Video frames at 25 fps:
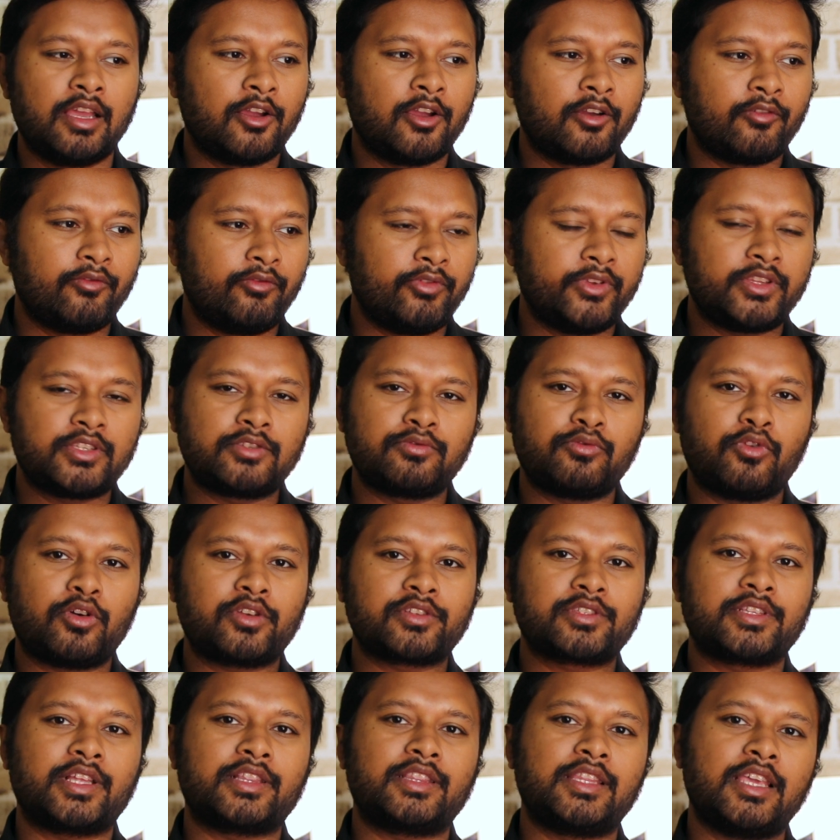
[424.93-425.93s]
which was
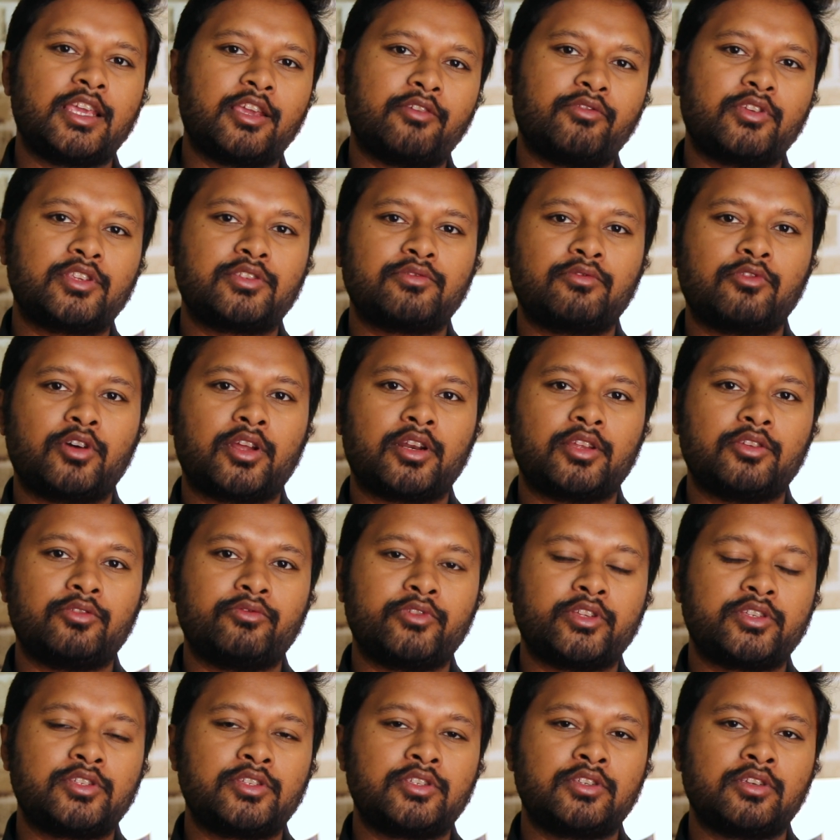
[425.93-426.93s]
the thing which
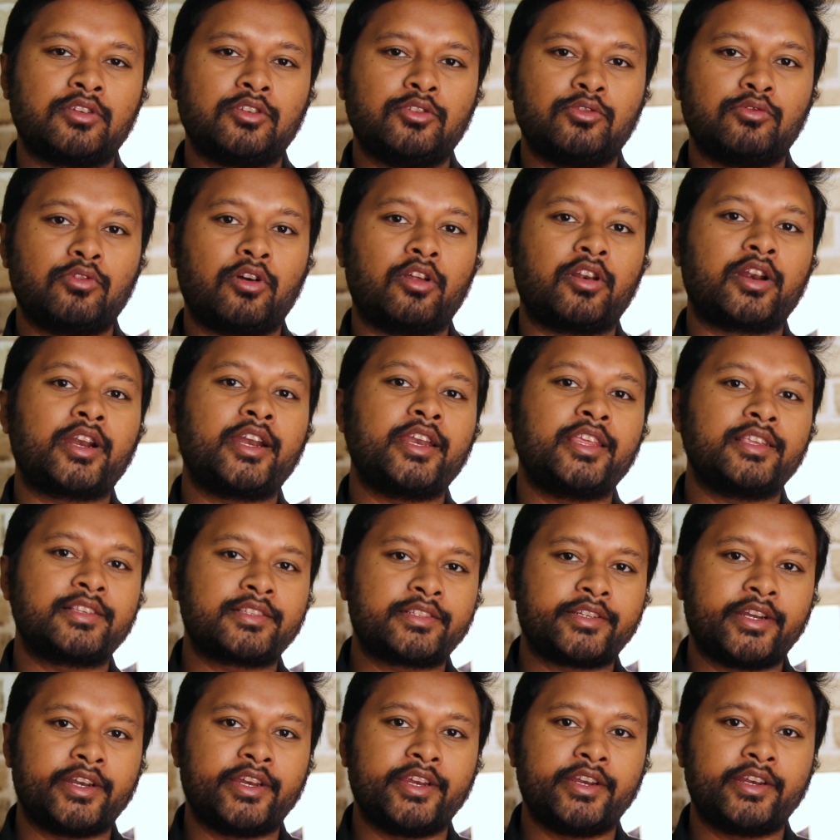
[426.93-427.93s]
you already
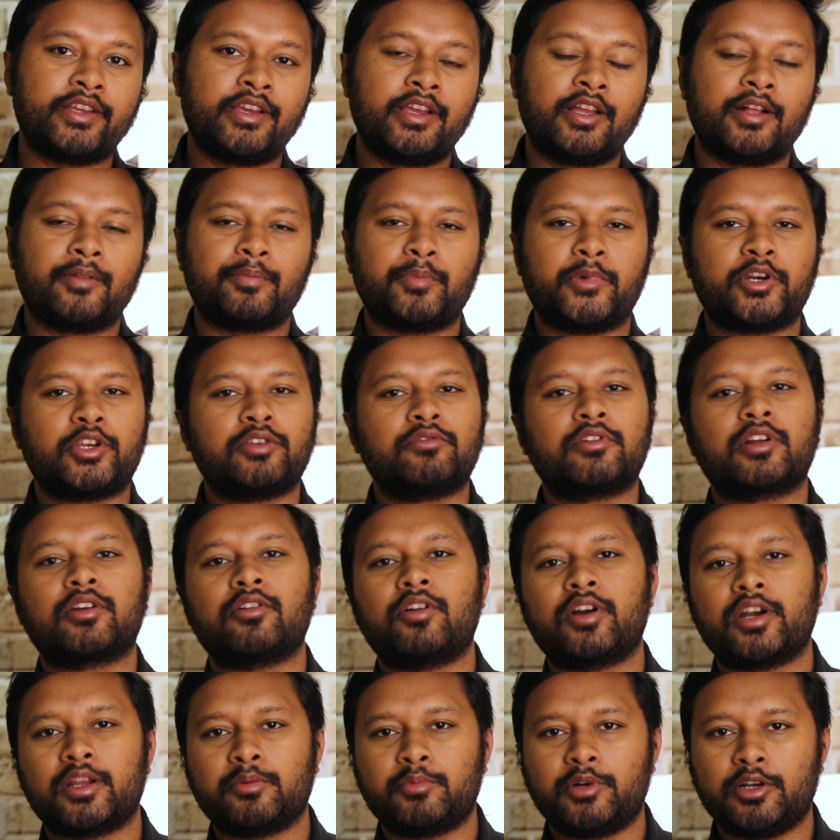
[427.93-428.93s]
studied, but you were
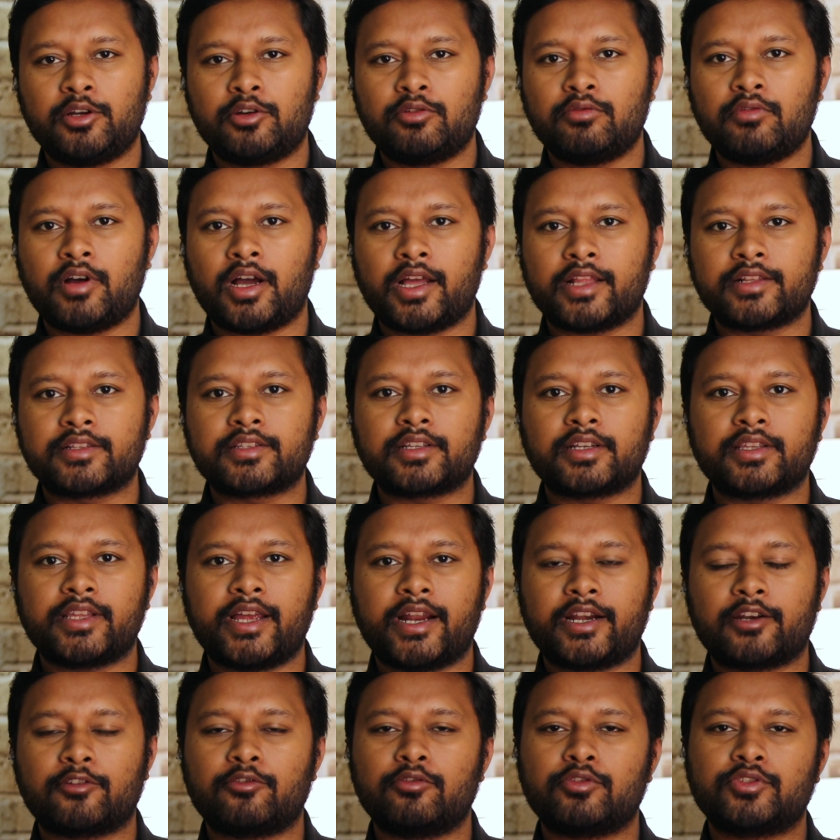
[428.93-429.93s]
not able to answer
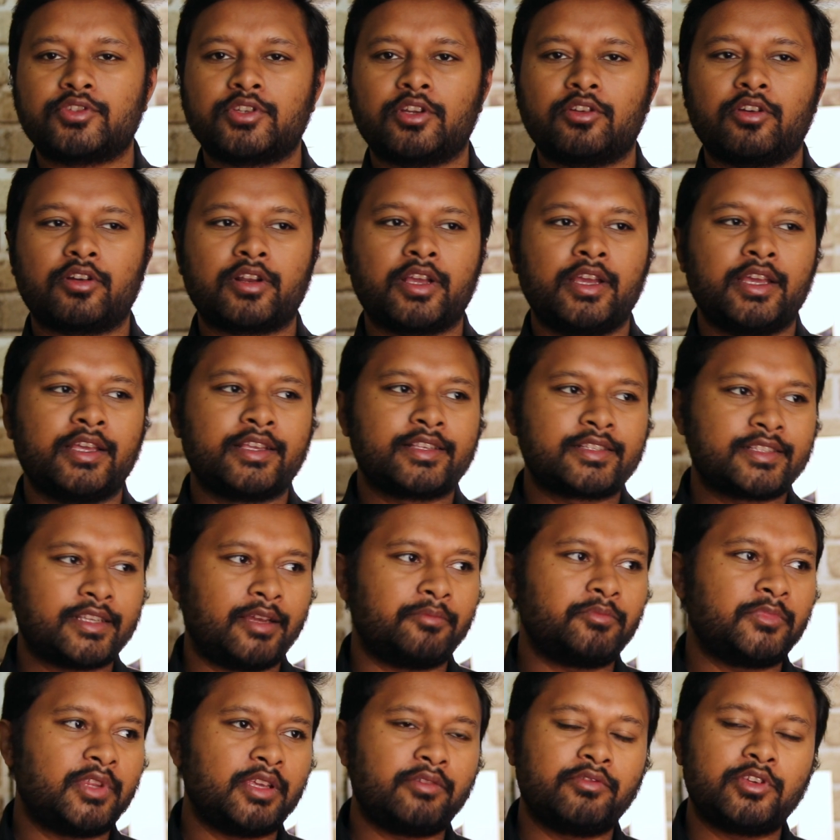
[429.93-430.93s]
that question, or
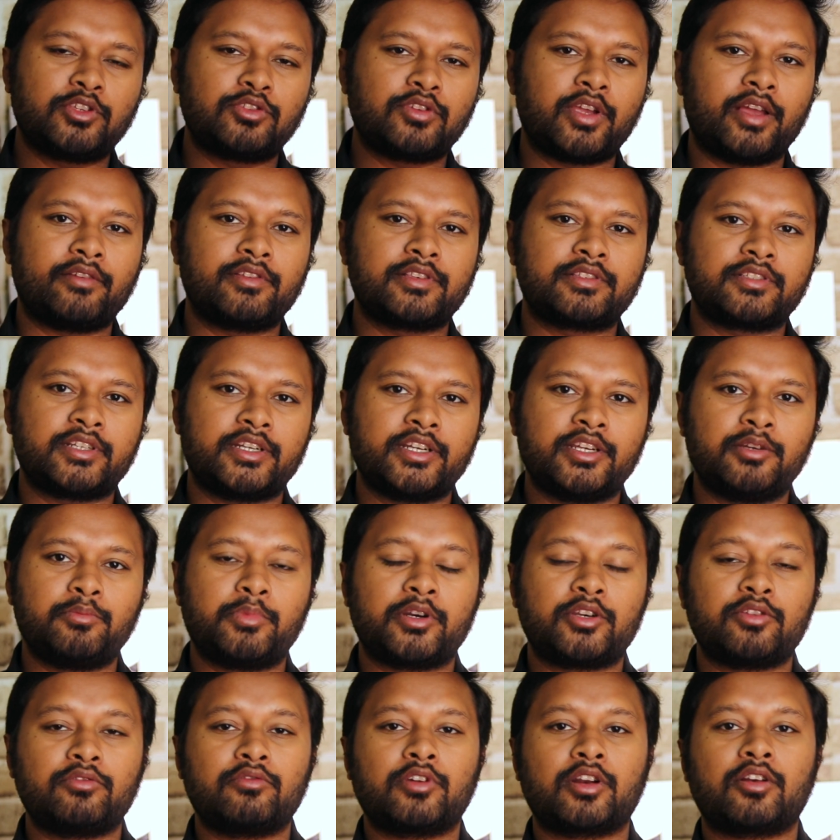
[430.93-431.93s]
something which you have studied,
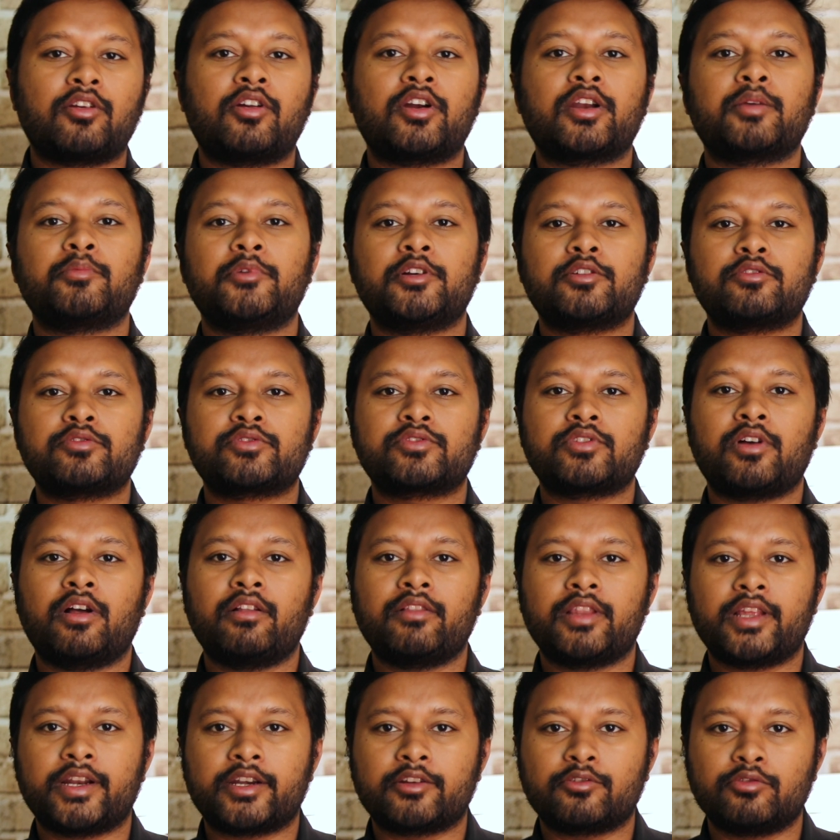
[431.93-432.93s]
but you were not able to solve
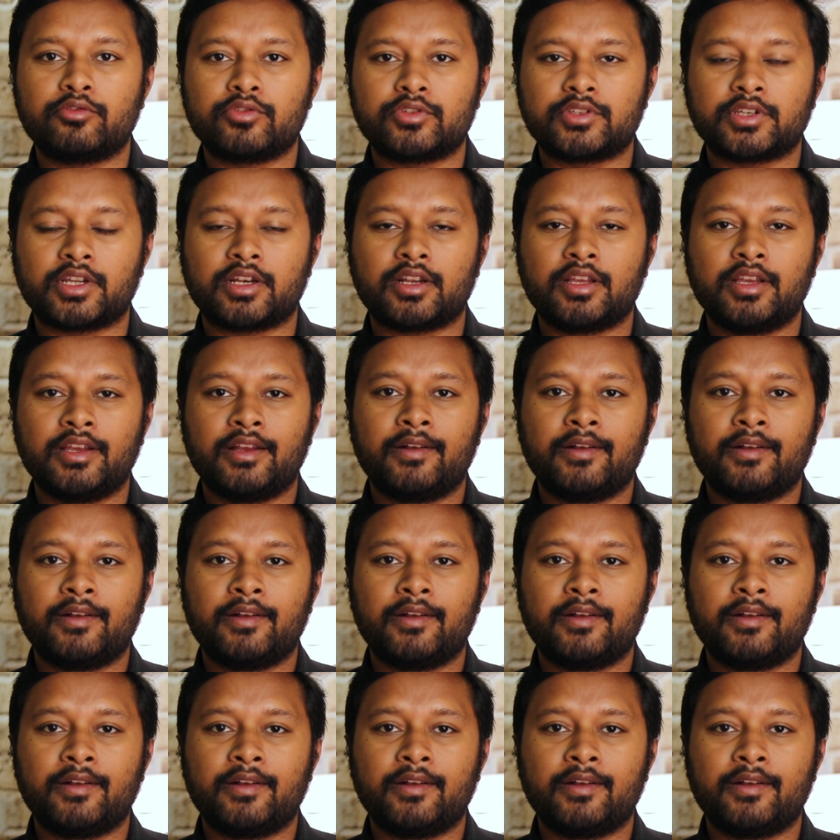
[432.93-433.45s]
that question.